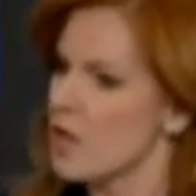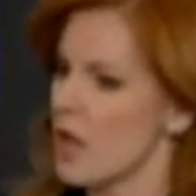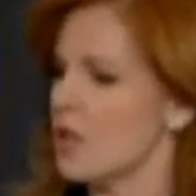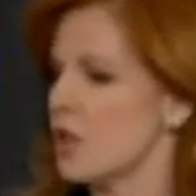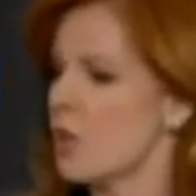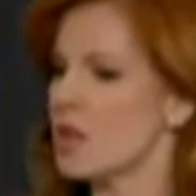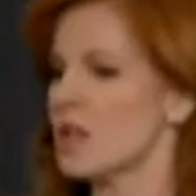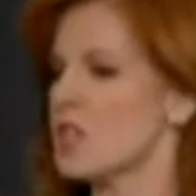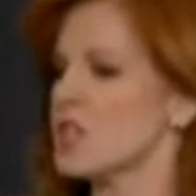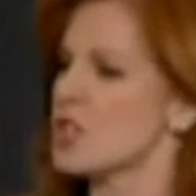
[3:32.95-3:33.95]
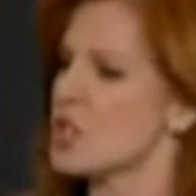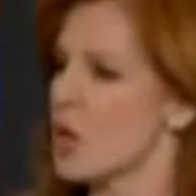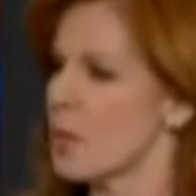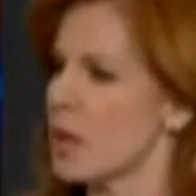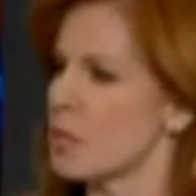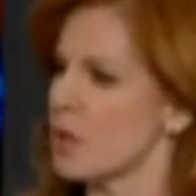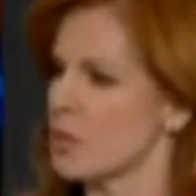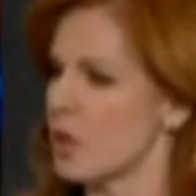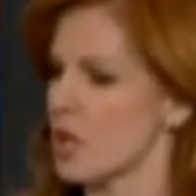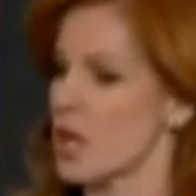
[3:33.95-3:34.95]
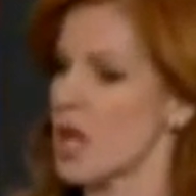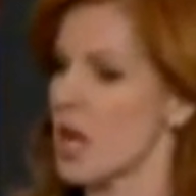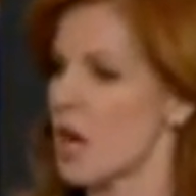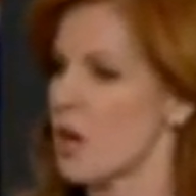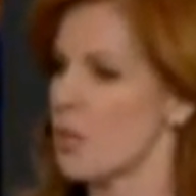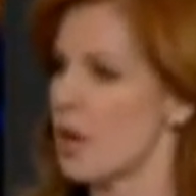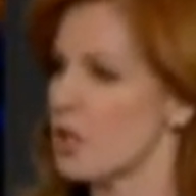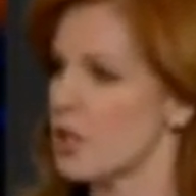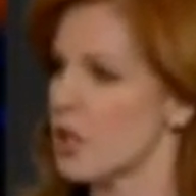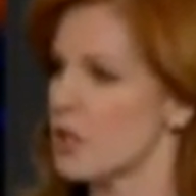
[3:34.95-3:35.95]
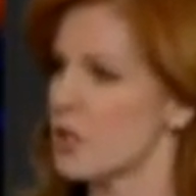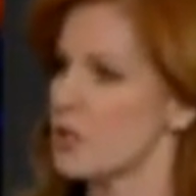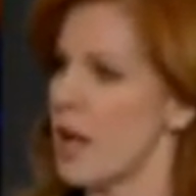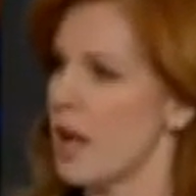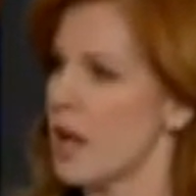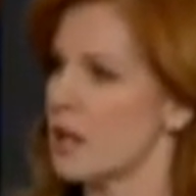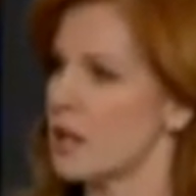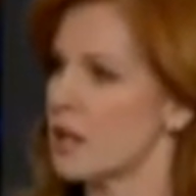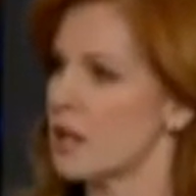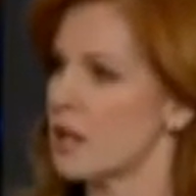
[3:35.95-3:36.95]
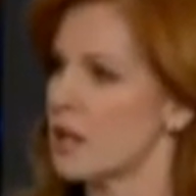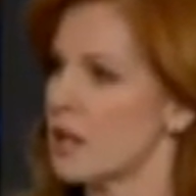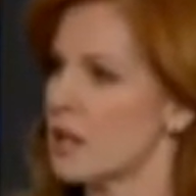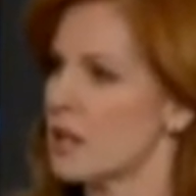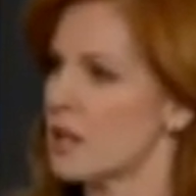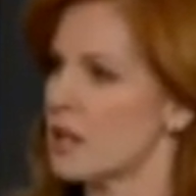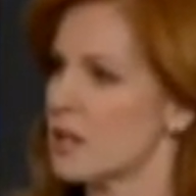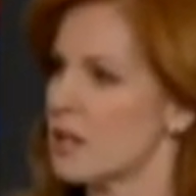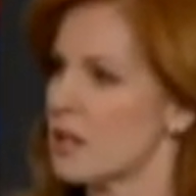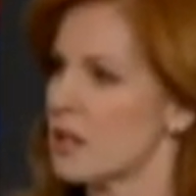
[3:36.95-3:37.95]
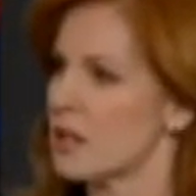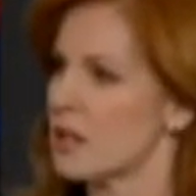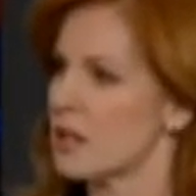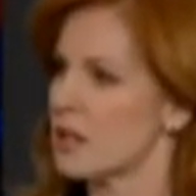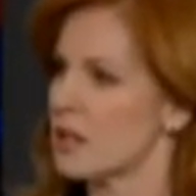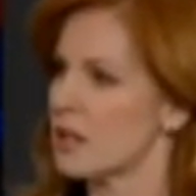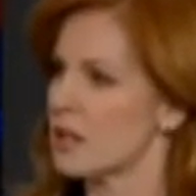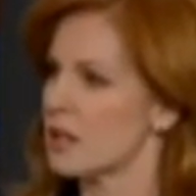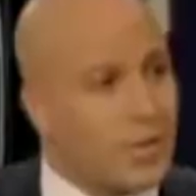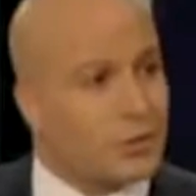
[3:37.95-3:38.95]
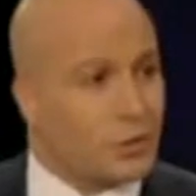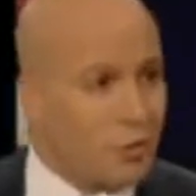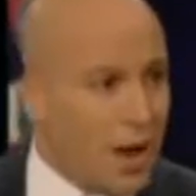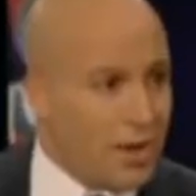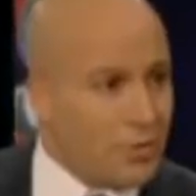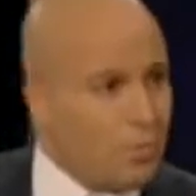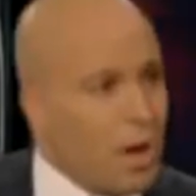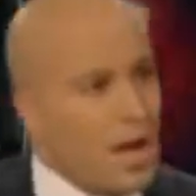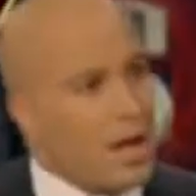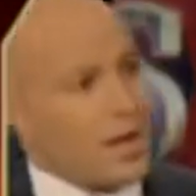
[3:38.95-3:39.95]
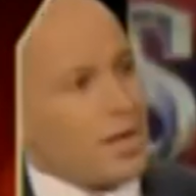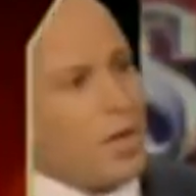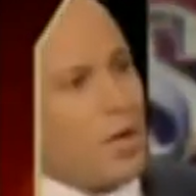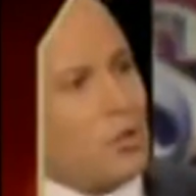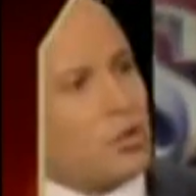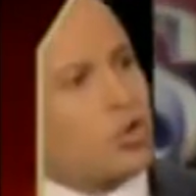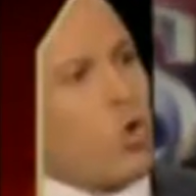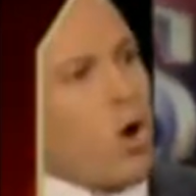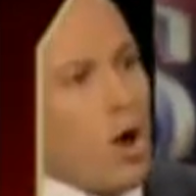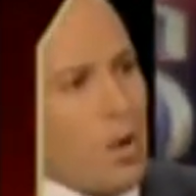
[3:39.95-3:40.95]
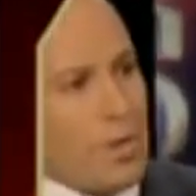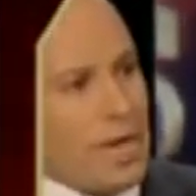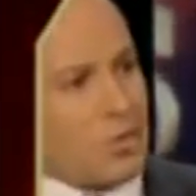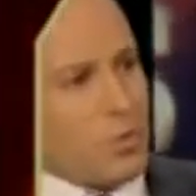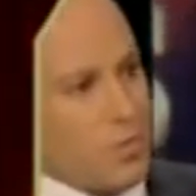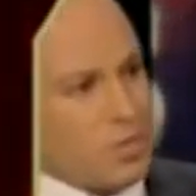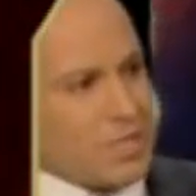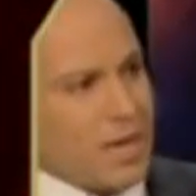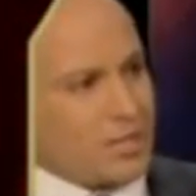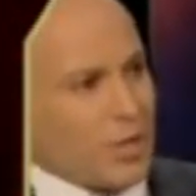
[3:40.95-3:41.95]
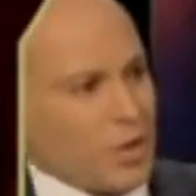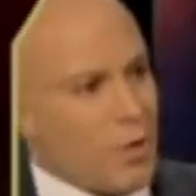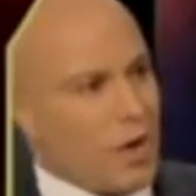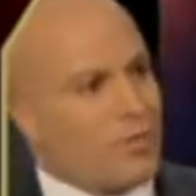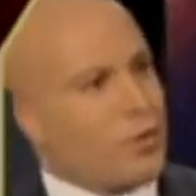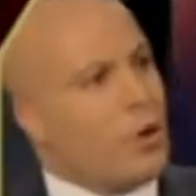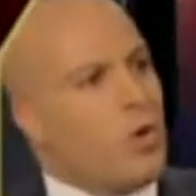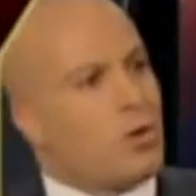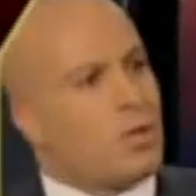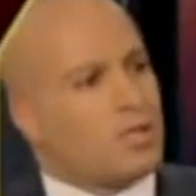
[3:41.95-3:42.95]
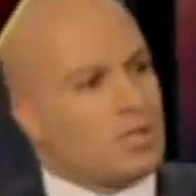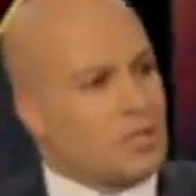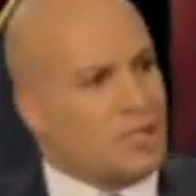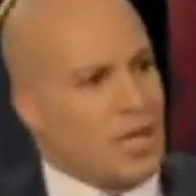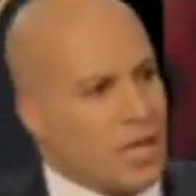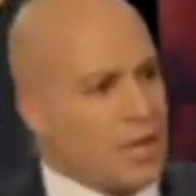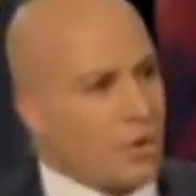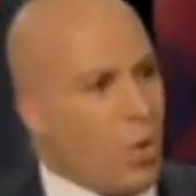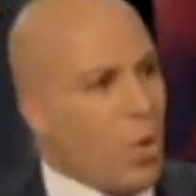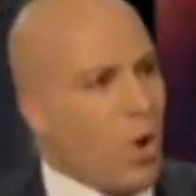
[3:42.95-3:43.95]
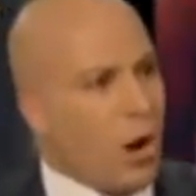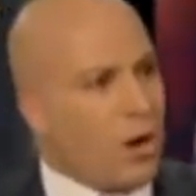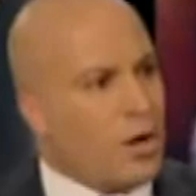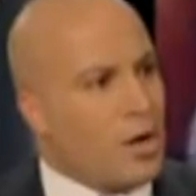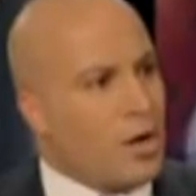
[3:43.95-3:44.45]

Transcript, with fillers: that you know what let's just show mayor bloomberg that he cut our budget too bad that's that's right and you know what they exploit that strength by strong arming, as we would say. Say, so, you know what, if you don't concede or